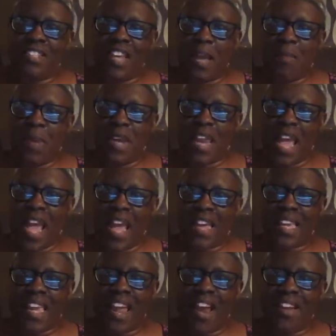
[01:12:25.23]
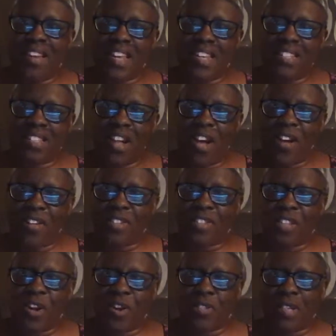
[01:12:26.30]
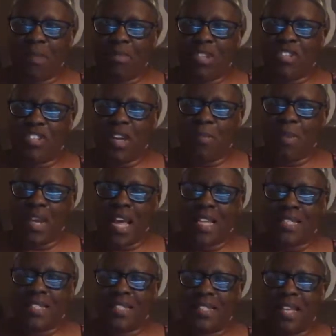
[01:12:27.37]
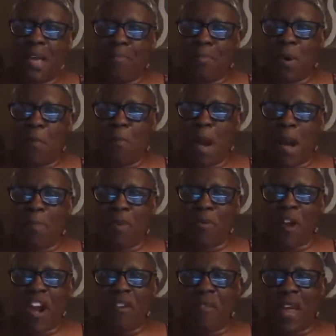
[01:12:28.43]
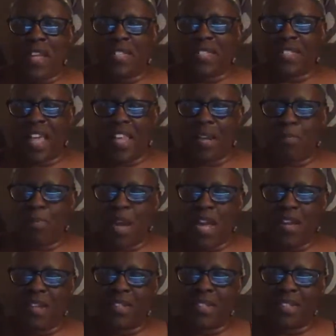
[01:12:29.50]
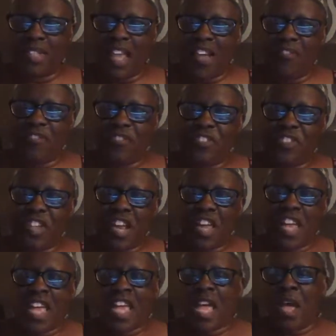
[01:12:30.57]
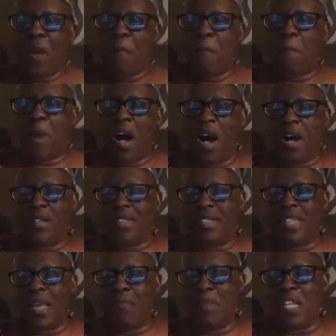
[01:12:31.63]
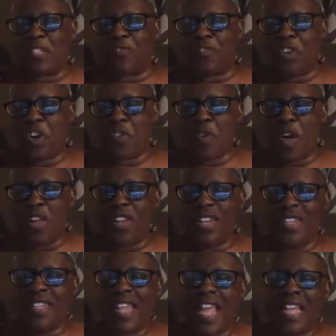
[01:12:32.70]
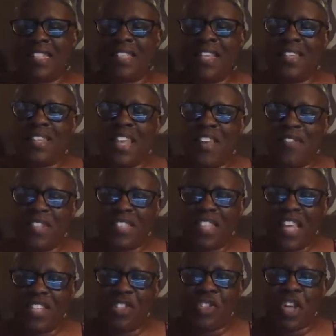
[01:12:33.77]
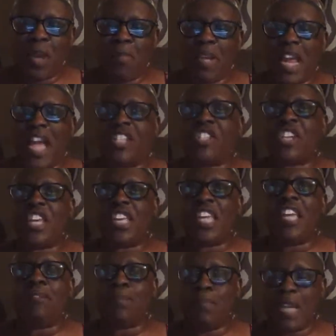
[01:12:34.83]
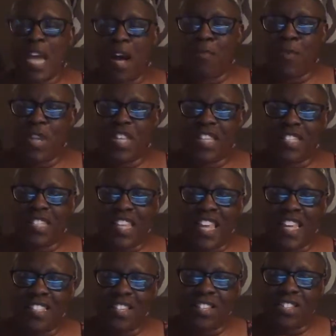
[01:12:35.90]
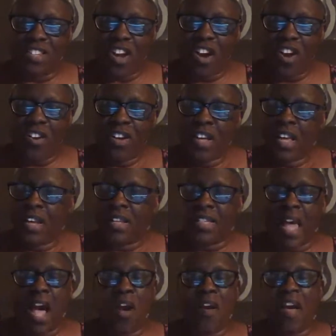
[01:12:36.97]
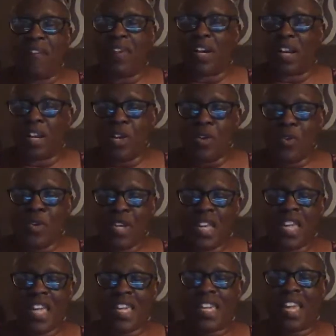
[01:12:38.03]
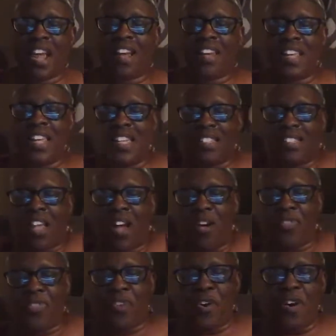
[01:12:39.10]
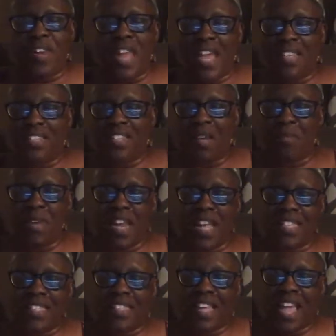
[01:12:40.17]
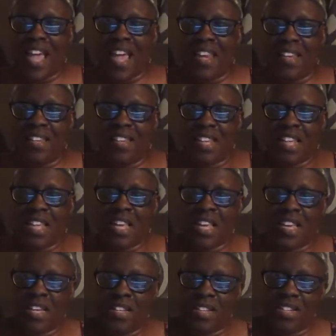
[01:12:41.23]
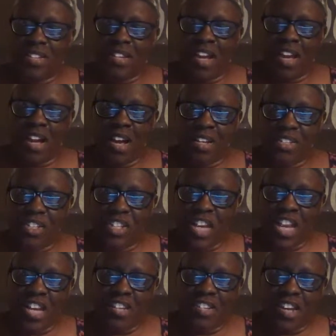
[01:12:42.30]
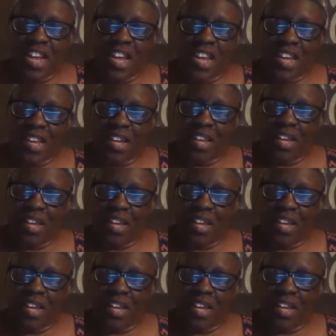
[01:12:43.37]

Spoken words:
Gemini. Carolyn Esau throws up the Gemini symbol. Mama Ray Ray celebrating herself. Miss Furrow, the dancing diva, says Gemini. She keeps me up with the seasons, y'all, because I don't have a clue. Carolyn Esau throwing that Gemini sign. Gigi,